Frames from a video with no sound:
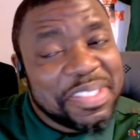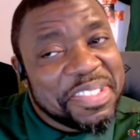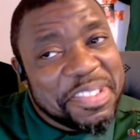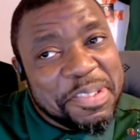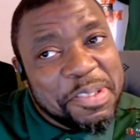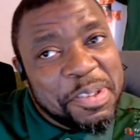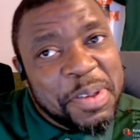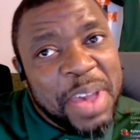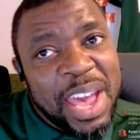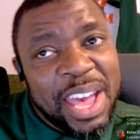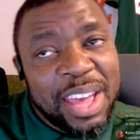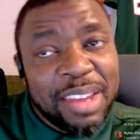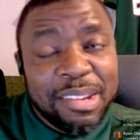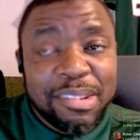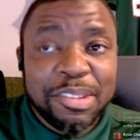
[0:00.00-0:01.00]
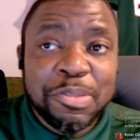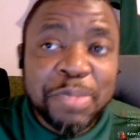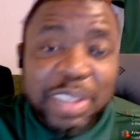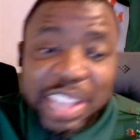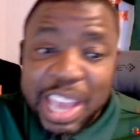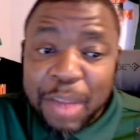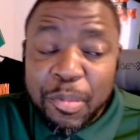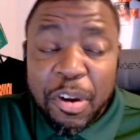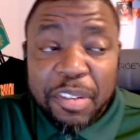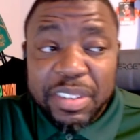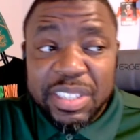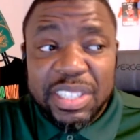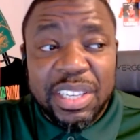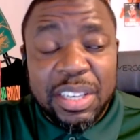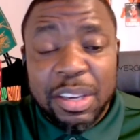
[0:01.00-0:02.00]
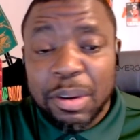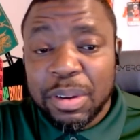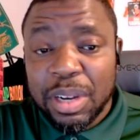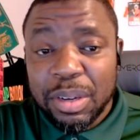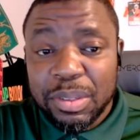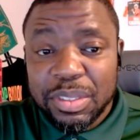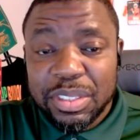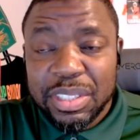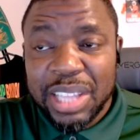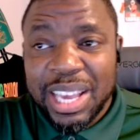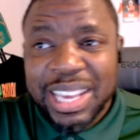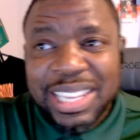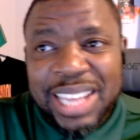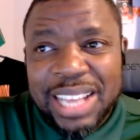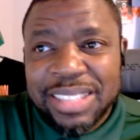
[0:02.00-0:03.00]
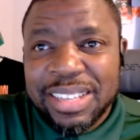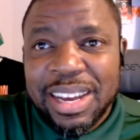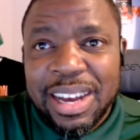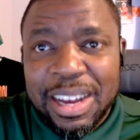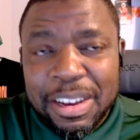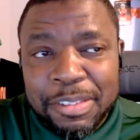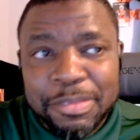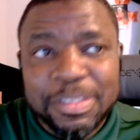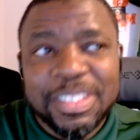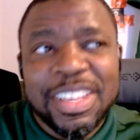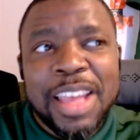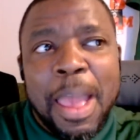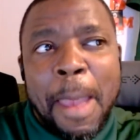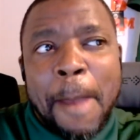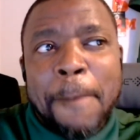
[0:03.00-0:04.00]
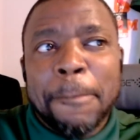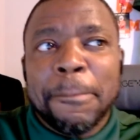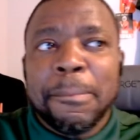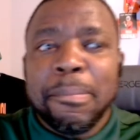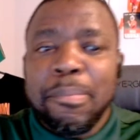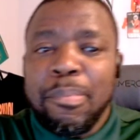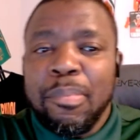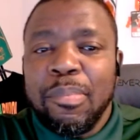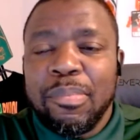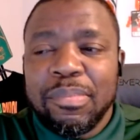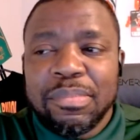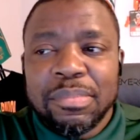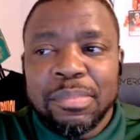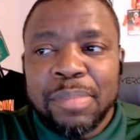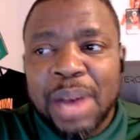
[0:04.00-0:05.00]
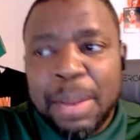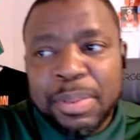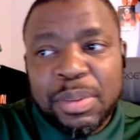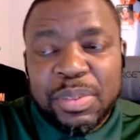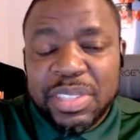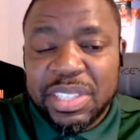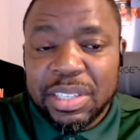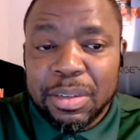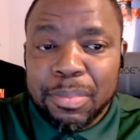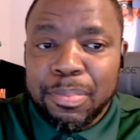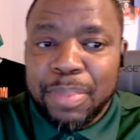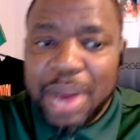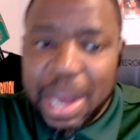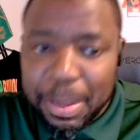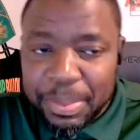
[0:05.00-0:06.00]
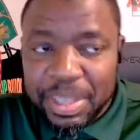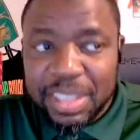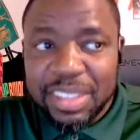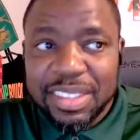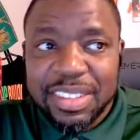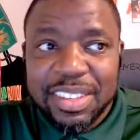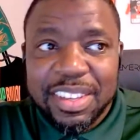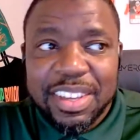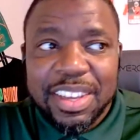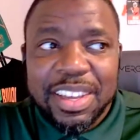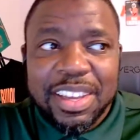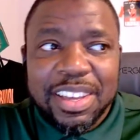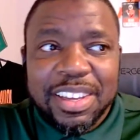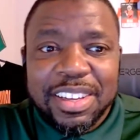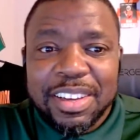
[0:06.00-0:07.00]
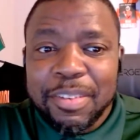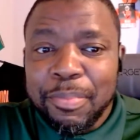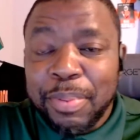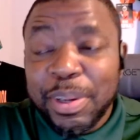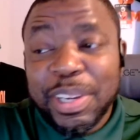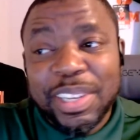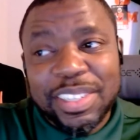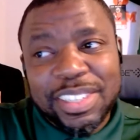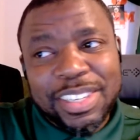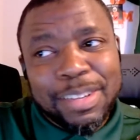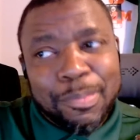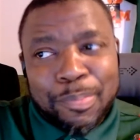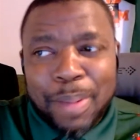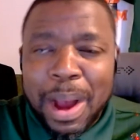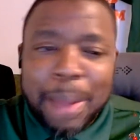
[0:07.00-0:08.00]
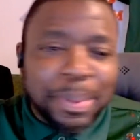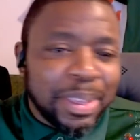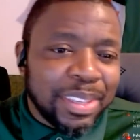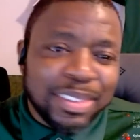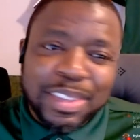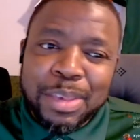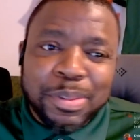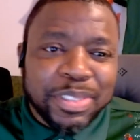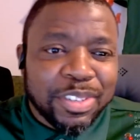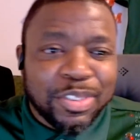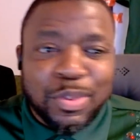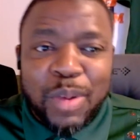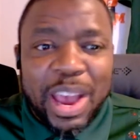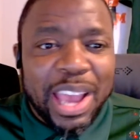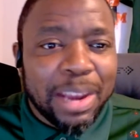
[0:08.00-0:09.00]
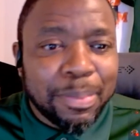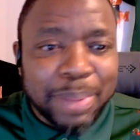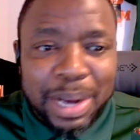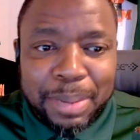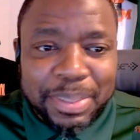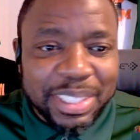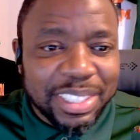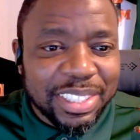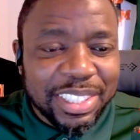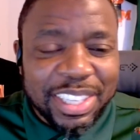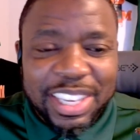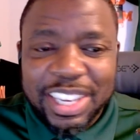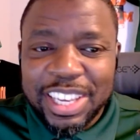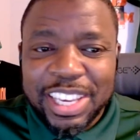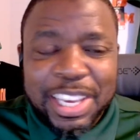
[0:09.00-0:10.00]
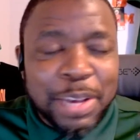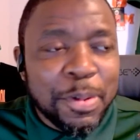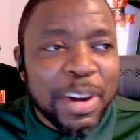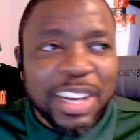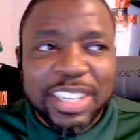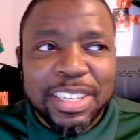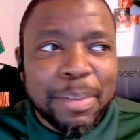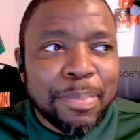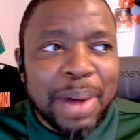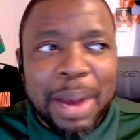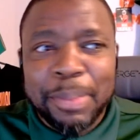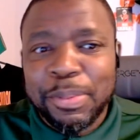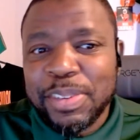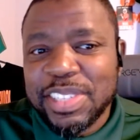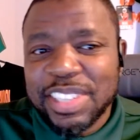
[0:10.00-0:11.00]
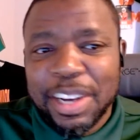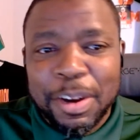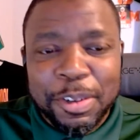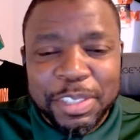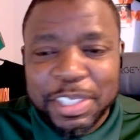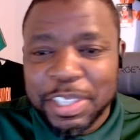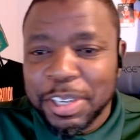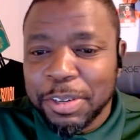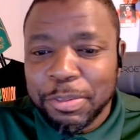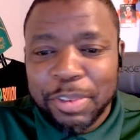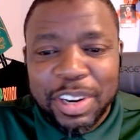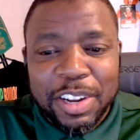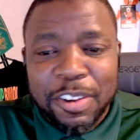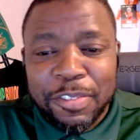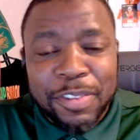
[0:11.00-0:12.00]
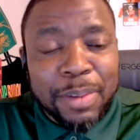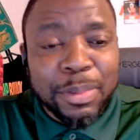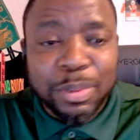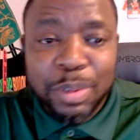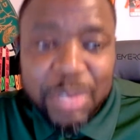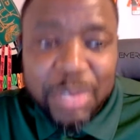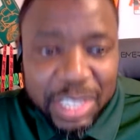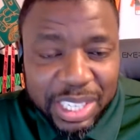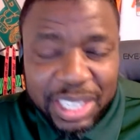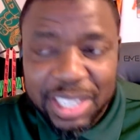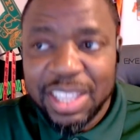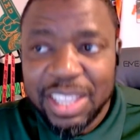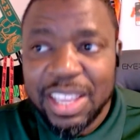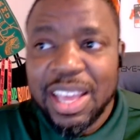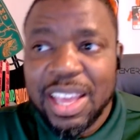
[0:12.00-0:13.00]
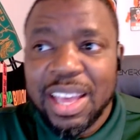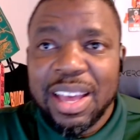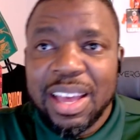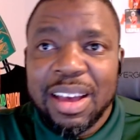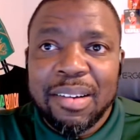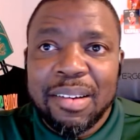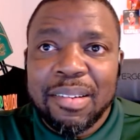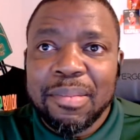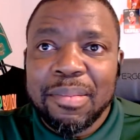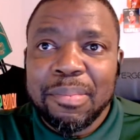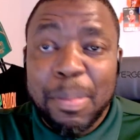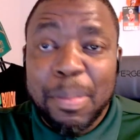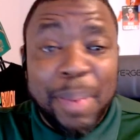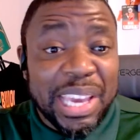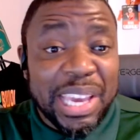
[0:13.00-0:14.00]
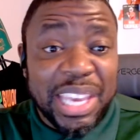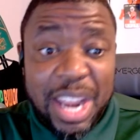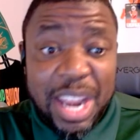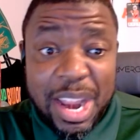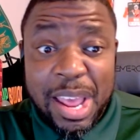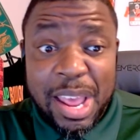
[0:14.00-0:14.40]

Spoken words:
you really had more of a CEO coach. Like at that time, Bobby was still Bobby, but Bobby, he was a swag Bobby. He wasn't the Bobby we saw, running a fumble Rooski. But Pat Kennedy,